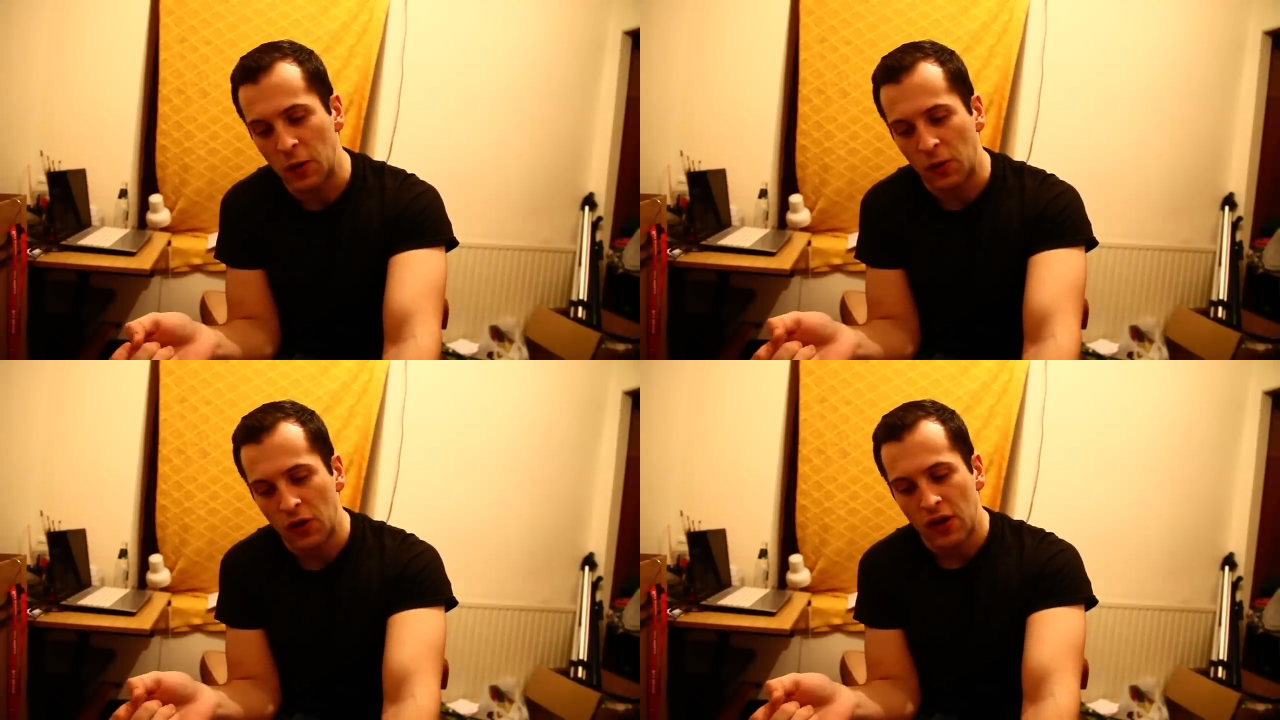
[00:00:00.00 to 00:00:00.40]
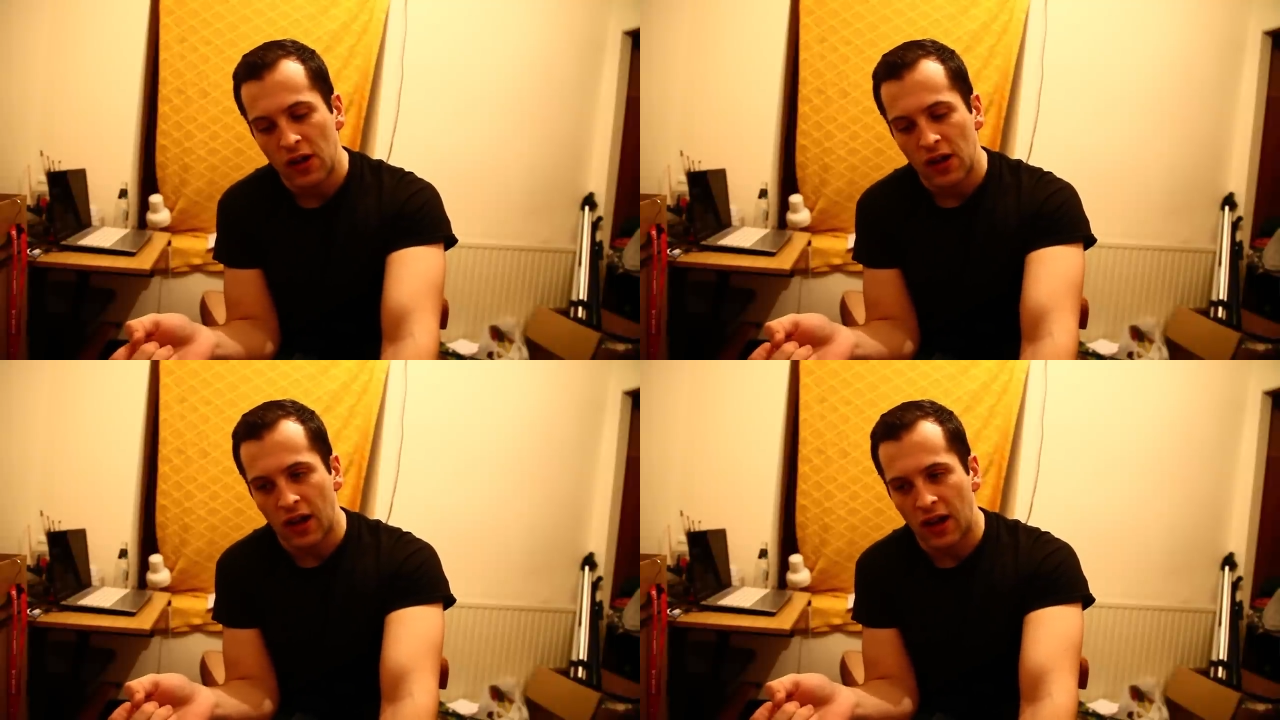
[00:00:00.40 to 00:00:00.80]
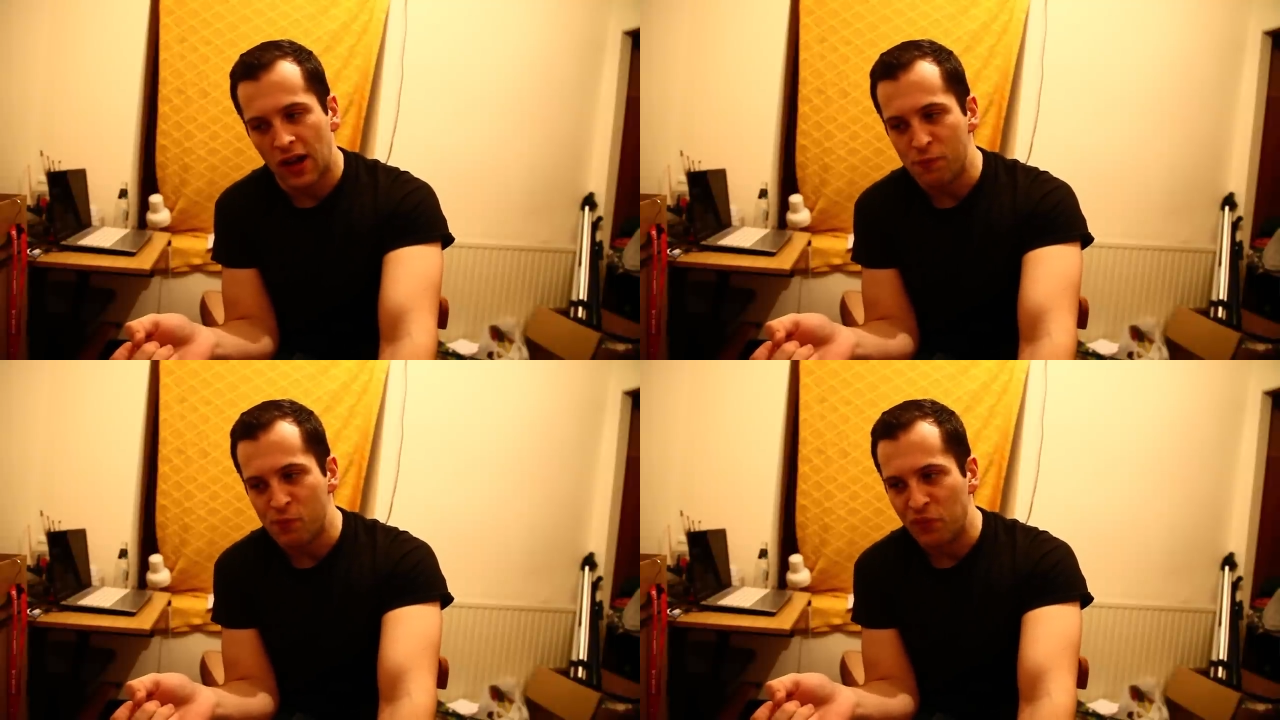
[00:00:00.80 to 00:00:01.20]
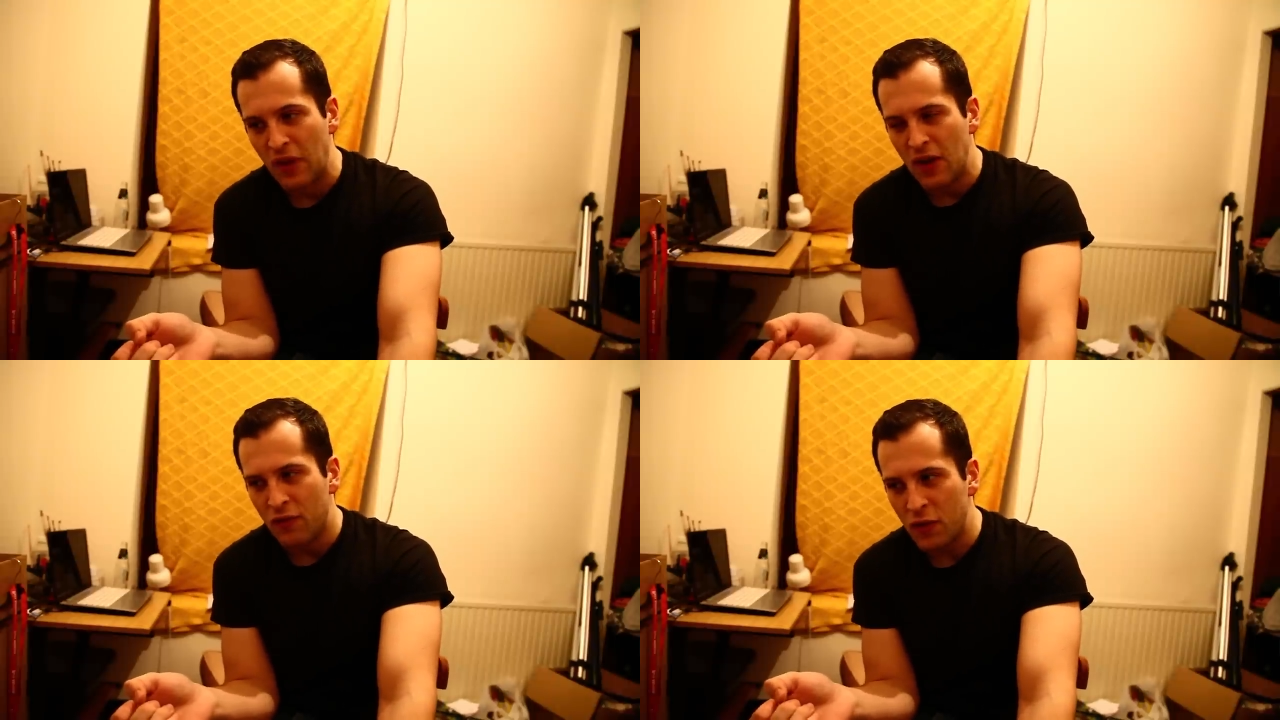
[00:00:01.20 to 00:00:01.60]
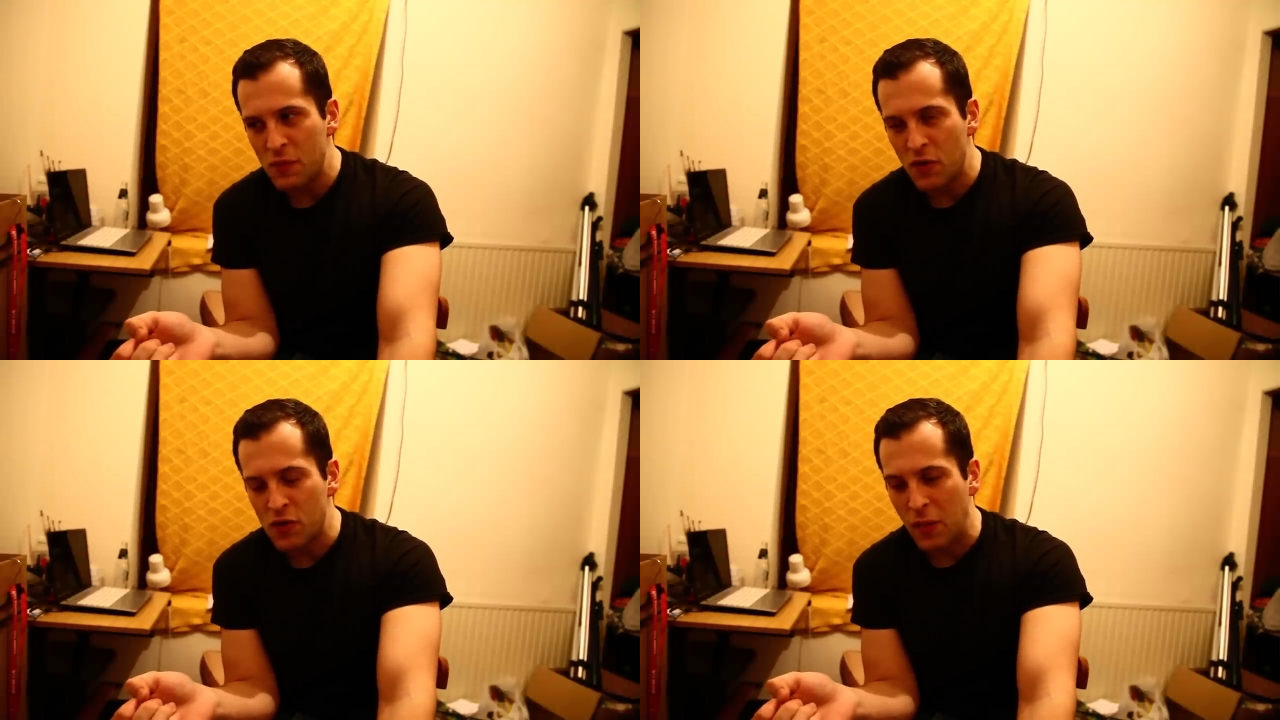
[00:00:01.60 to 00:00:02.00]
So
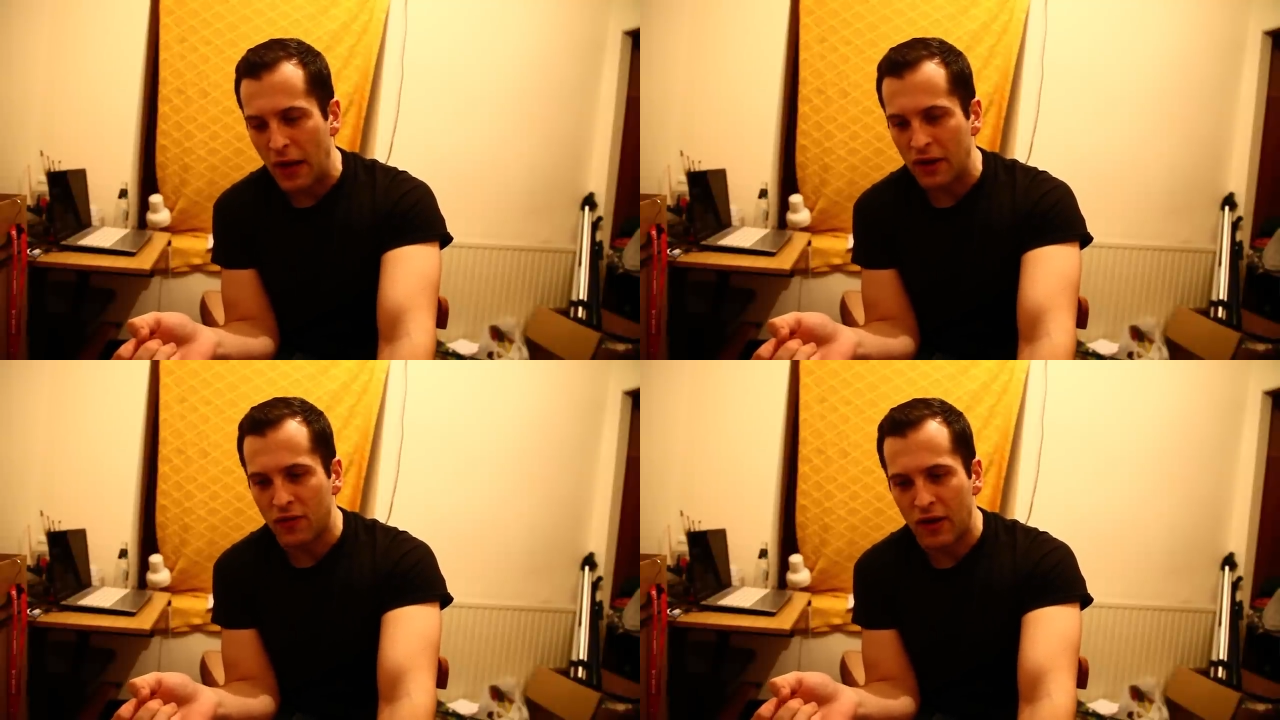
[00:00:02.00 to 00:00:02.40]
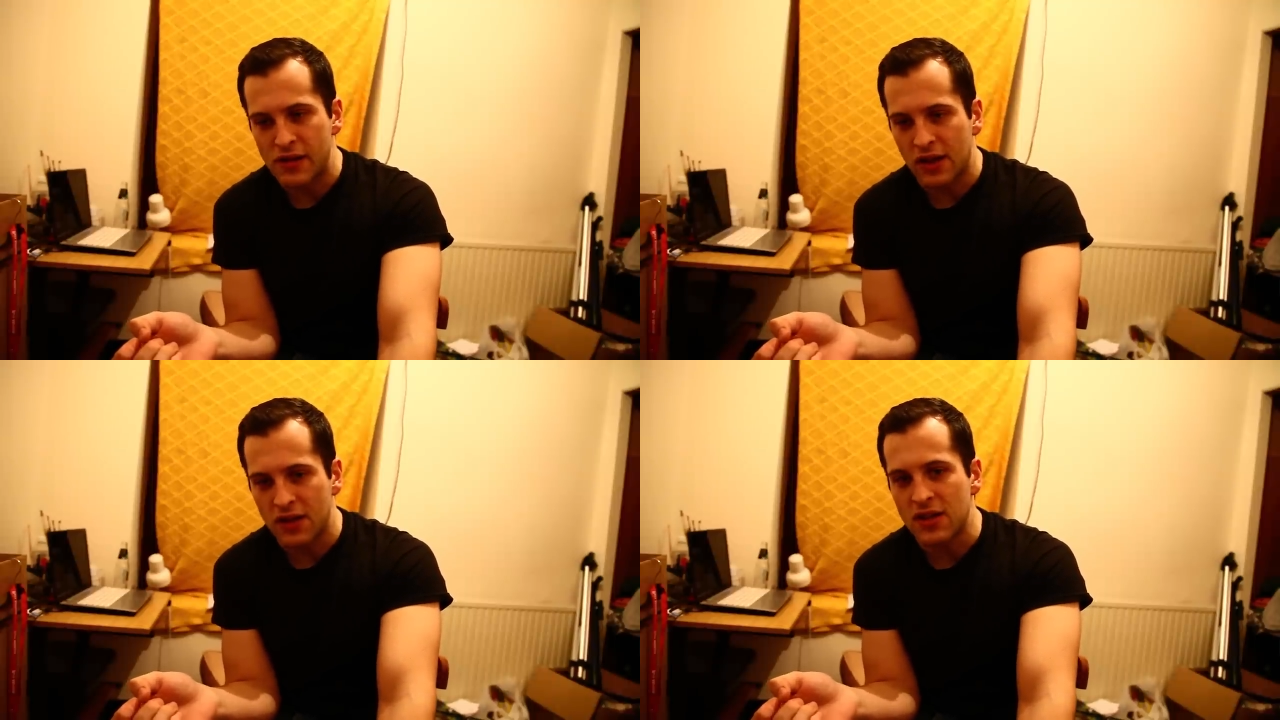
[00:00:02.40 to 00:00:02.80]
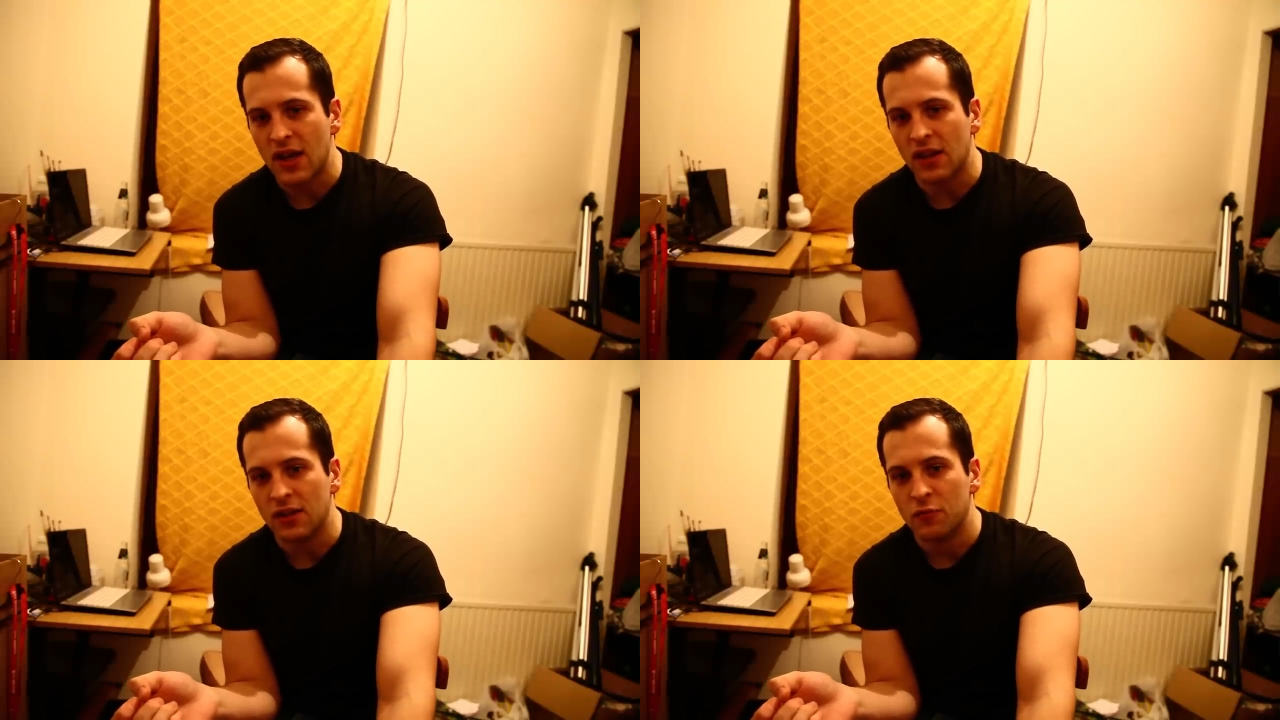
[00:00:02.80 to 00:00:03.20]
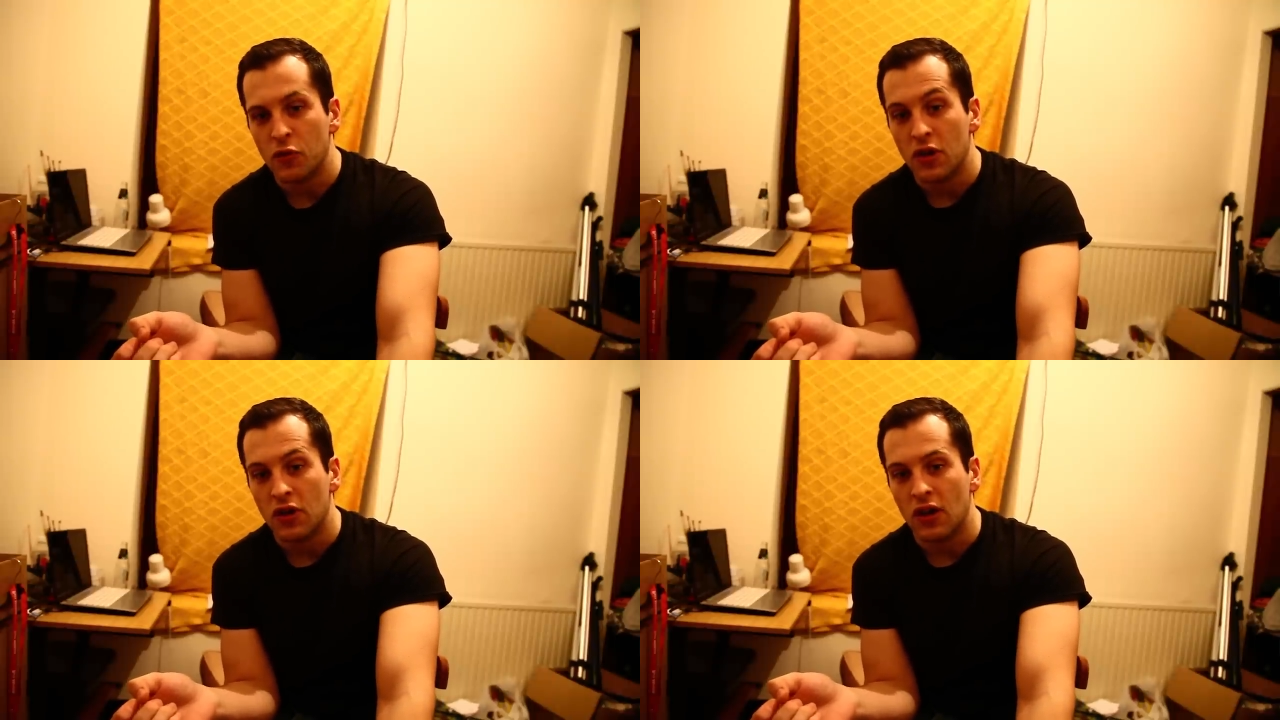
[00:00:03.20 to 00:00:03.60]
for the most part, as far as I could tell,